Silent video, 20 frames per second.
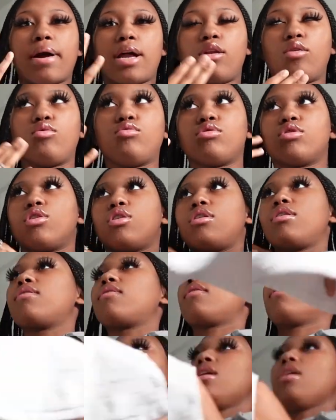my nose
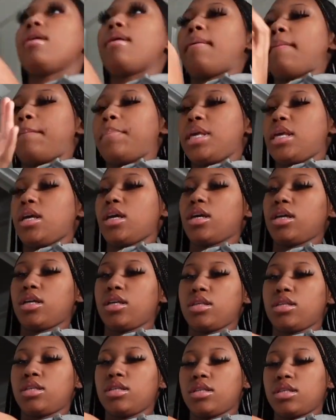off
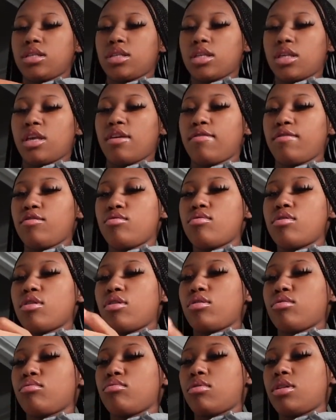because if you
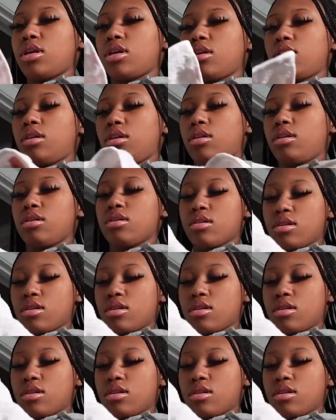know, then.